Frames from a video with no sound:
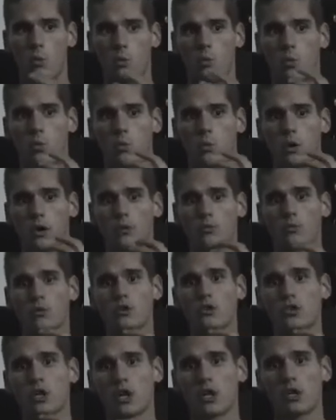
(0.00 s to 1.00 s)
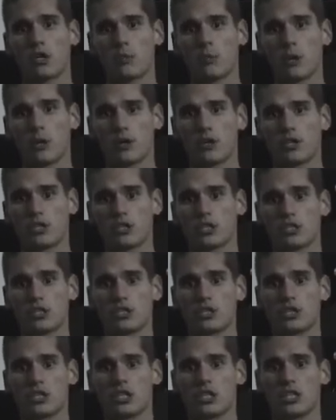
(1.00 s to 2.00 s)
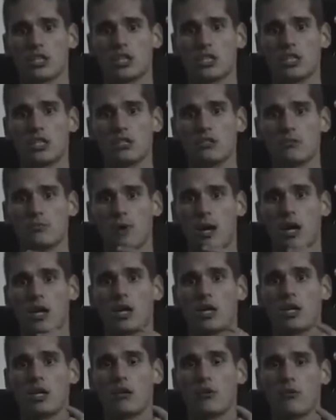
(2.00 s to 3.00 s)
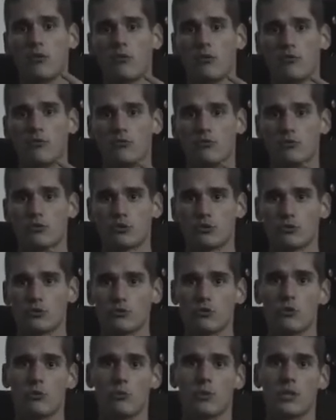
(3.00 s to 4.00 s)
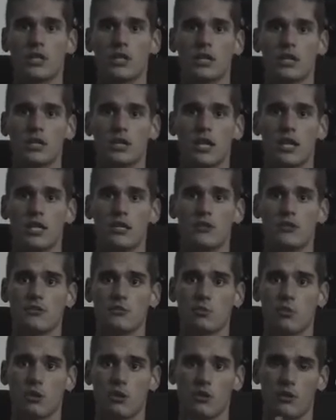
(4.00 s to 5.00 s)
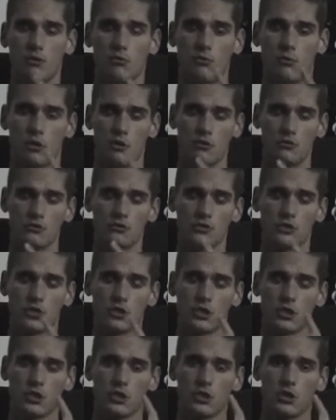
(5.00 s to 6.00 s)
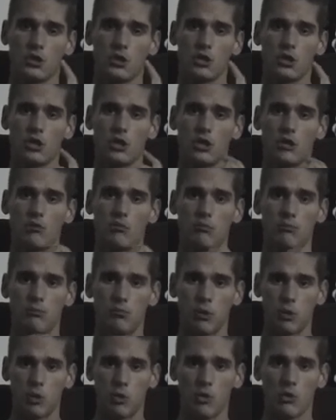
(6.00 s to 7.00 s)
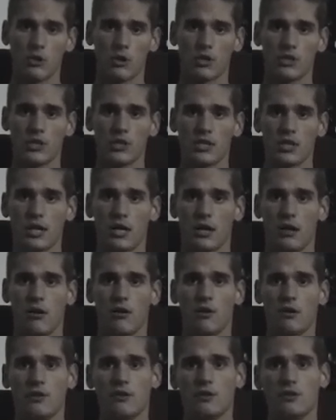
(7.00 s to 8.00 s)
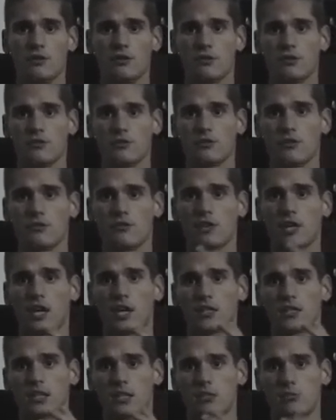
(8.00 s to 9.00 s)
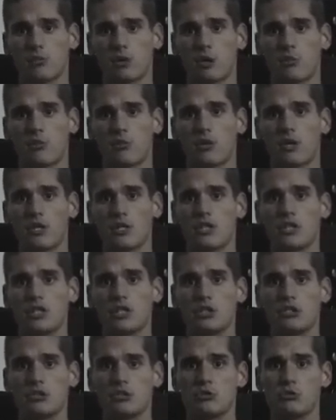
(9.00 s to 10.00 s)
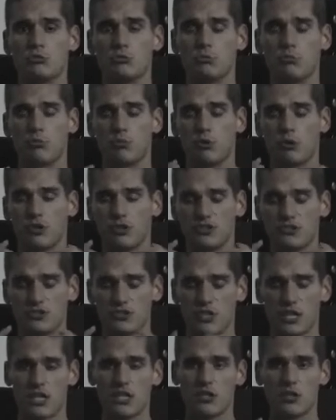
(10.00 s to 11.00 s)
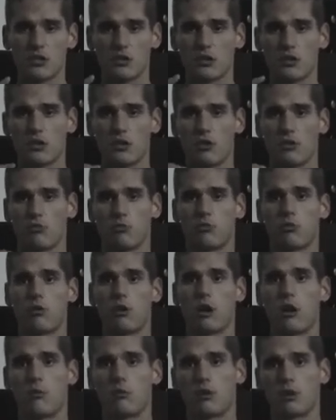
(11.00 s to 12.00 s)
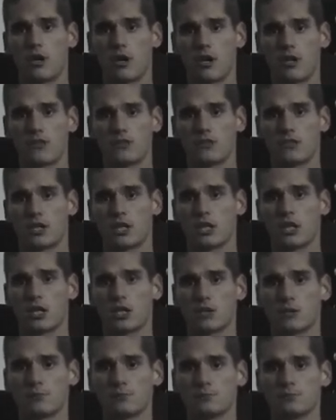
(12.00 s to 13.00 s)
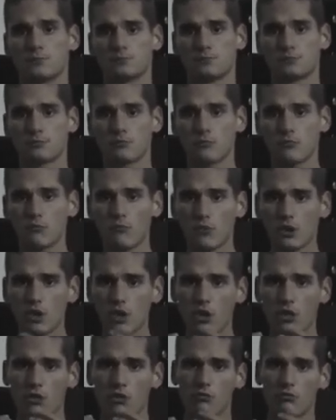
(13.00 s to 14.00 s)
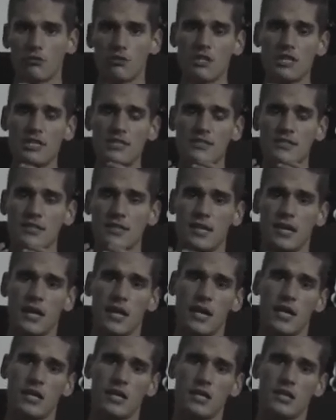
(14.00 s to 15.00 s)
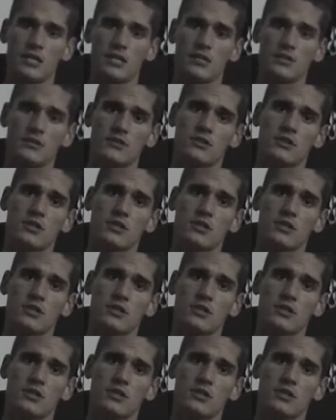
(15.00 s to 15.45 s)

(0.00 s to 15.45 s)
when we're talking about conditioning, it is my true opinion that it is one of the most important areas of contest preparation to present the proper aesthetic. The reason that is